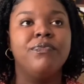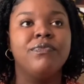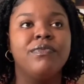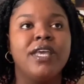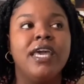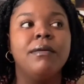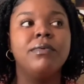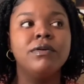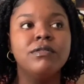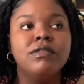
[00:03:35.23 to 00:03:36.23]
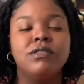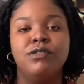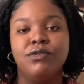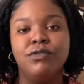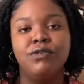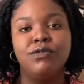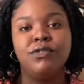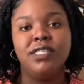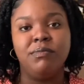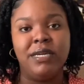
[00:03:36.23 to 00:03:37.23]
able to do
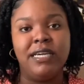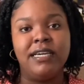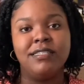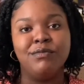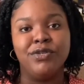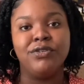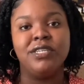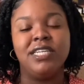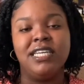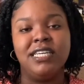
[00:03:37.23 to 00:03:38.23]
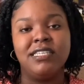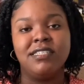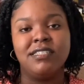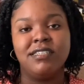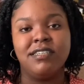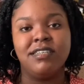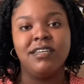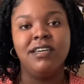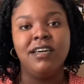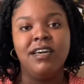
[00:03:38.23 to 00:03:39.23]
the biggest mural in the Eastern
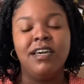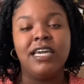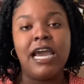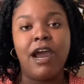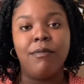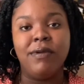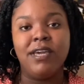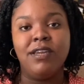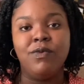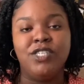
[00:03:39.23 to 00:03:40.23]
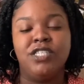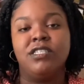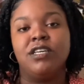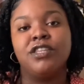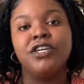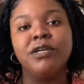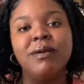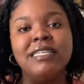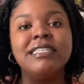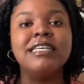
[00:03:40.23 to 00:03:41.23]
Caribbean, which is a 30 by
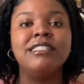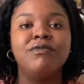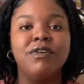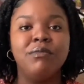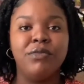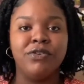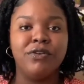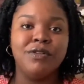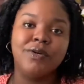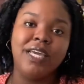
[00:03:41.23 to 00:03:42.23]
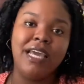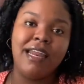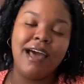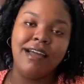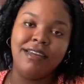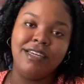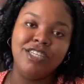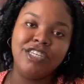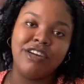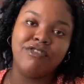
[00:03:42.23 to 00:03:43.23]
60 foot mural located at the
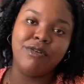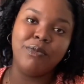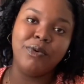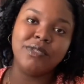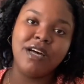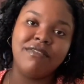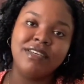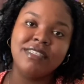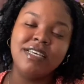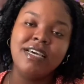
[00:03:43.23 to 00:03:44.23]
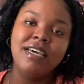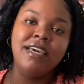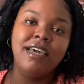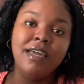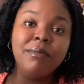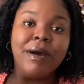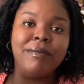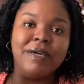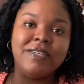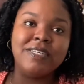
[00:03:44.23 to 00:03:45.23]
General Post Office in
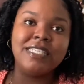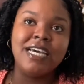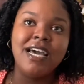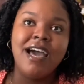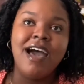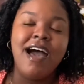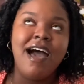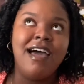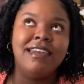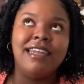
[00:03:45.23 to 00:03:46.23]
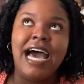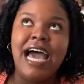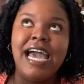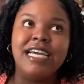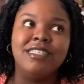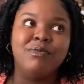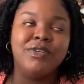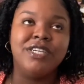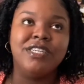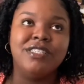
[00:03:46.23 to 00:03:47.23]
Barbados, and that
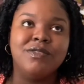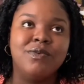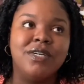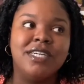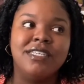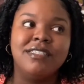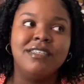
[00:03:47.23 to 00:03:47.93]
experience was